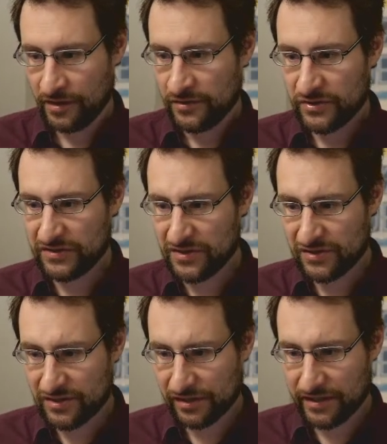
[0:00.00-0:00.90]
So yeah, this
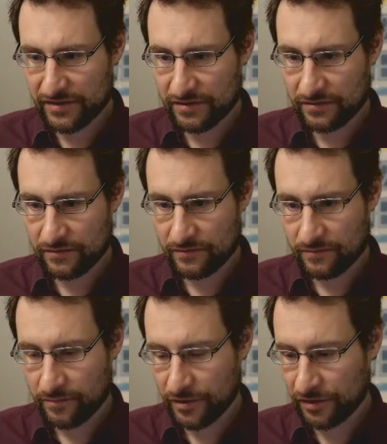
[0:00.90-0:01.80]
still doesn't
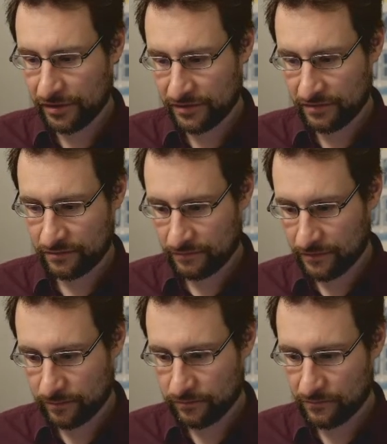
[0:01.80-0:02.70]
build.
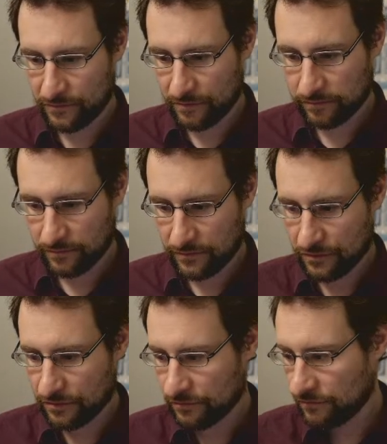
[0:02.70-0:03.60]
More,
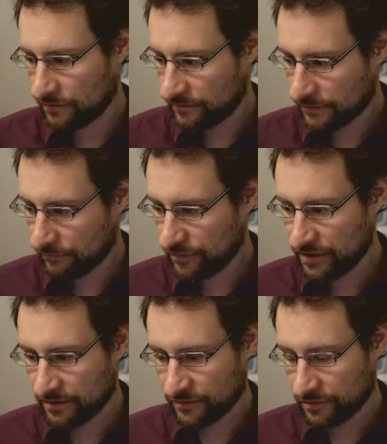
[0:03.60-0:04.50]
or we
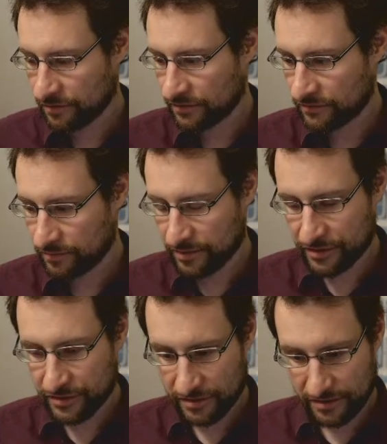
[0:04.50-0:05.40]
talk too
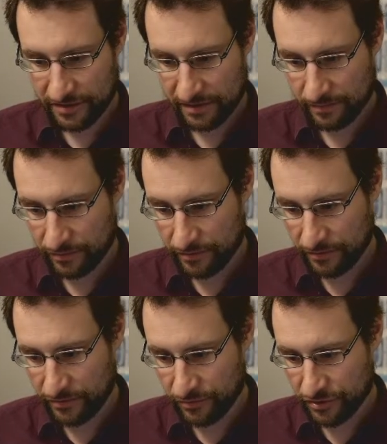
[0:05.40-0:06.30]
much as per
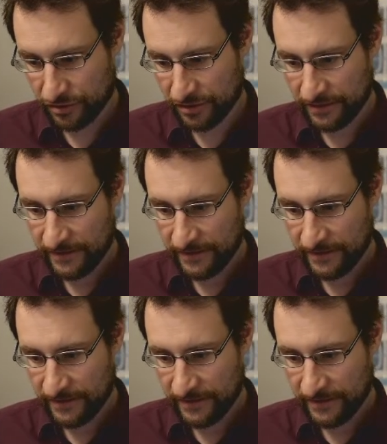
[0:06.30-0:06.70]
usual.